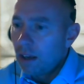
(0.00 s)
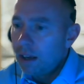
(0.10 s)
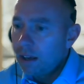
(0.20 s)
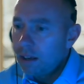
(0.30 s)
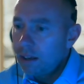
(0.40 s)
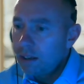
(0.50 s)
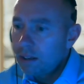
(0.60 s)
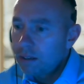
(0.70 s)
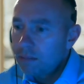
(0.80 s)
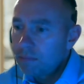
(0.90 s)

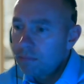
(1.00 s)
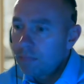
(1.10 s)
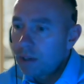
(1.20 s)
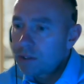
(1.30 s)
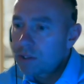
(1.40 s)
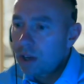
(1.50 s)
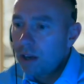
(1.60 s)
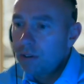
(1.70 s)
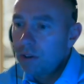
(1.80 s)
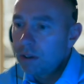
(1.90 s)

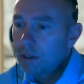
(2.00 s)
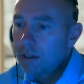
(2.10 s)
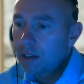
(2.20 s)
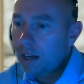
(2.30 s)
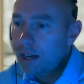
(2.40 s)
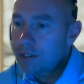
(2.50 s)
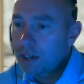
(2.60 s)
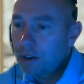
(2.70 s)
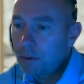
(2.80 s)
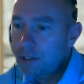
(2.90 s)
So the
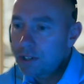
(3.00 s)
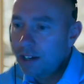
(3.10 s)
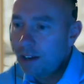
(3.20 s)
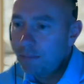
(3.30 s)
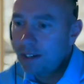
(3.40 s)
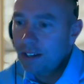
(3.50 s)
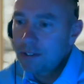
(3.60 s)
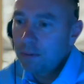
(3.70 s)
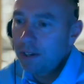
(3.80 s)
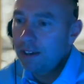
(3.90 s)
classic question: how many
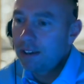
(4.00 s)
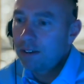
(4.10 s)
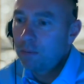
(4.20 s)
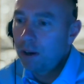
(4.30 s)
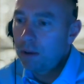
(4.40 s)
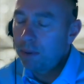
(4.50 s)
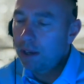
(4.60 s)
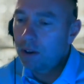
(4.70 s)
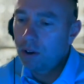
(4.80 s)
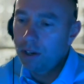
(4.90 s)
days a week will I be
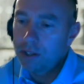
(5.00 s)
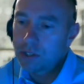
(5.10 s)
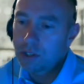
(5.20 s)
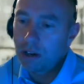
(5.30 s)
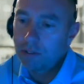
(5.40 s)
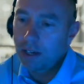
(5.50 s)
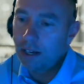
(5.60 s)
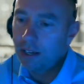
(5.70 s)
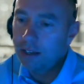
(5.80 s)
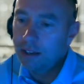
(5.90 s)
in college?
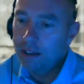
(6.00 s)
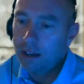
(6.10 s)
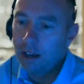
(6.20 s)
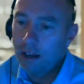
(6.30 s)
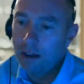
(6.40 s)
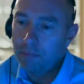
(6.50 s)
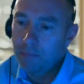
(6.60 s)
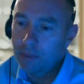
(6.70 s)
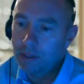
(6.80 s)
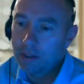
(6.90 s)
Currently,
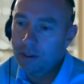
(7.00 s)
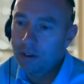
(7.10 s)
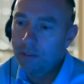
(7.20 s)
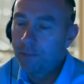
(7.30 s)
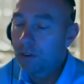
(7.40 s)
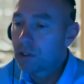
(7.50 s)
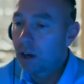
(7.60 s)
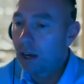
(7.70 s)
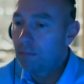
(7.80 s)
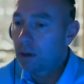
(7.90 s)

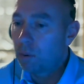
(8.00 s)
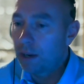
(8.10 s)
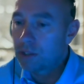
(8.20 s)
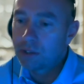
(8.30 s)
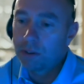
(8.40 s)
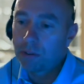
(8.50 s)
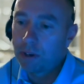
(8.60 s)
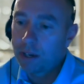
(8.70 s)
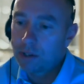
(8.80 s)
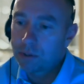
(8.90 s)
full-time equates to
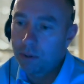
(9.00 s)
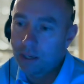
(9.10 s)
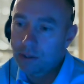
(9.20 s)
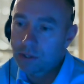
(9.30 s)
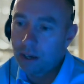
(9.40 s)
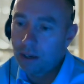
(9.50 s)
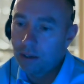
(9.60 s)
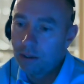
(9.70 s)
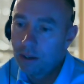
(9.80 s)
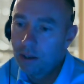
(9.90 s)
3 days a week. So